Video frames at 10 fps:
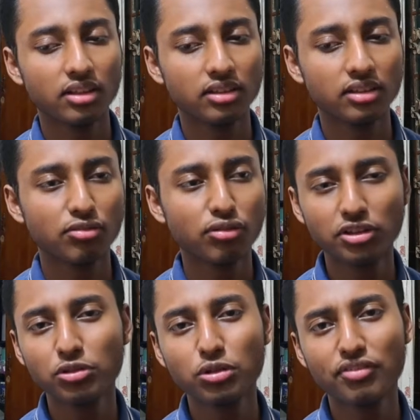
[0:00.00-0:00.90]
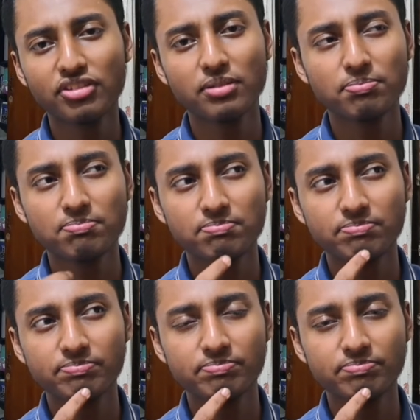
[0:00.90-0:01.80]
Like what to do after
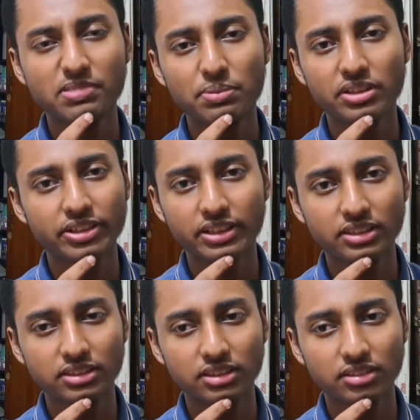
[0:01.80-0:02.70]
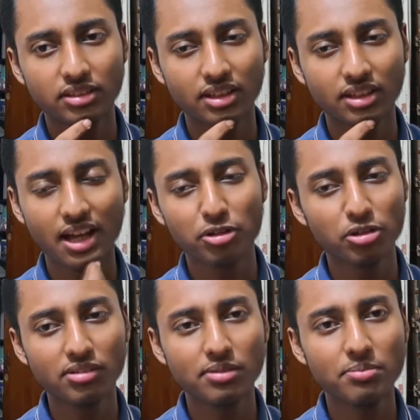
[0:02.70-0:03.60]
paper 3 gets leaked? Like I'm not
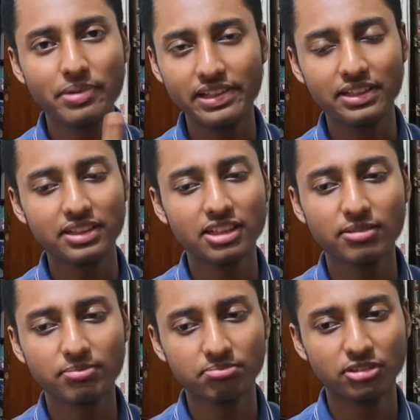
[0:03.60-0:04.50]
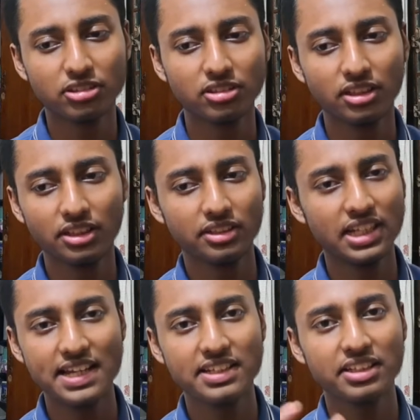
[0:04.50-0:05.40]
talking about mailing them or like
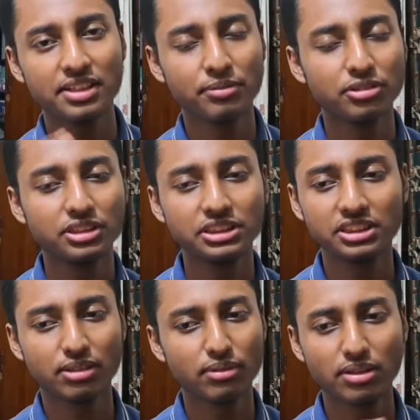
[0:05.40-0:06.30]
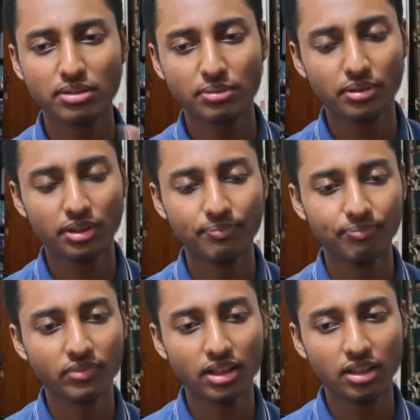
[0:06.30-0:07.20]
tagging them on Instagram, blah blah
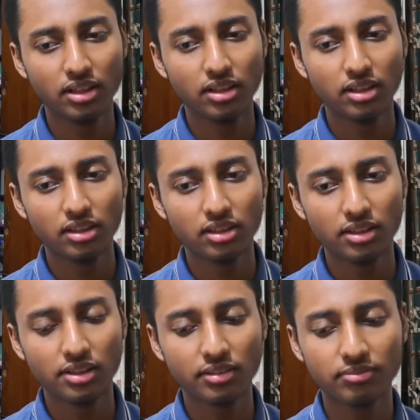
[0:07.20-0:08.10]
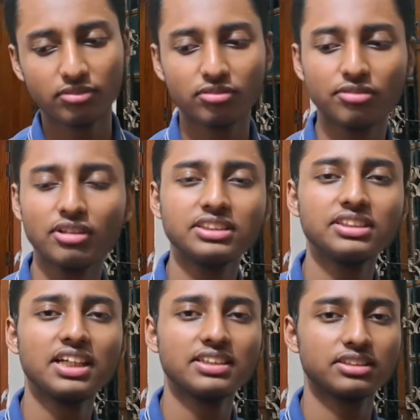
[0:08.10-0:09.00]
blah. Like what is the
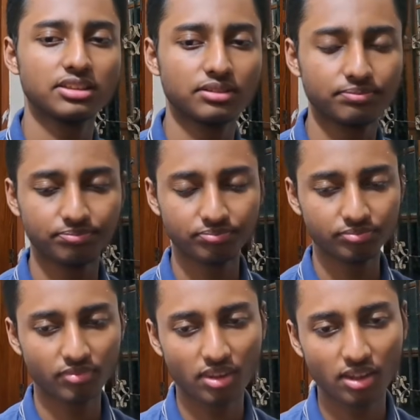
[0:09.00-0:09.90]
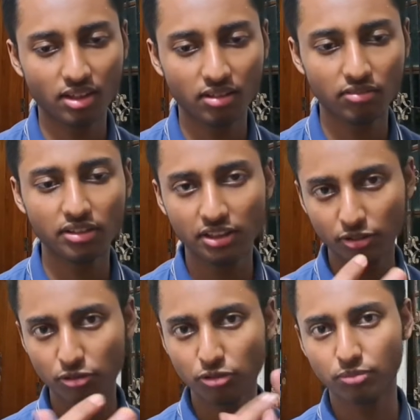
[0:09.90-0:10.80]
answer? What can you
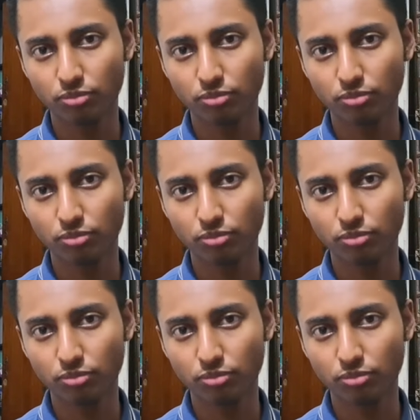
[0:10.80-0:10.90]
do?